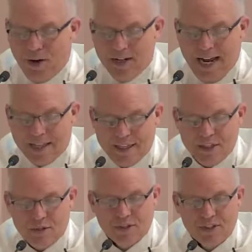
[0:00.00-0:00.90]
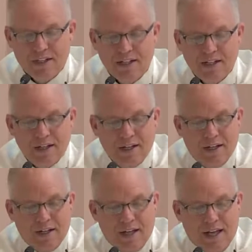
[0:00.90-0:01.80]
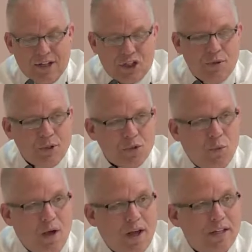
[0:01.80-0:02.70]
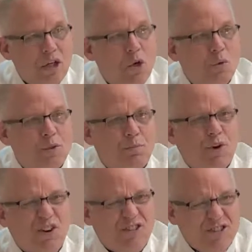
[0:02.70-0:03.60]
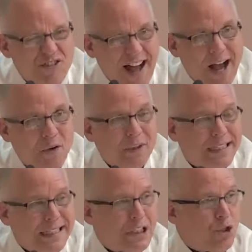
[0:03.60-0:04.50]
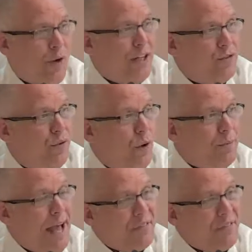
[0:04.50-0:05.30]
part, I think you see she was one who was profoundly transformed,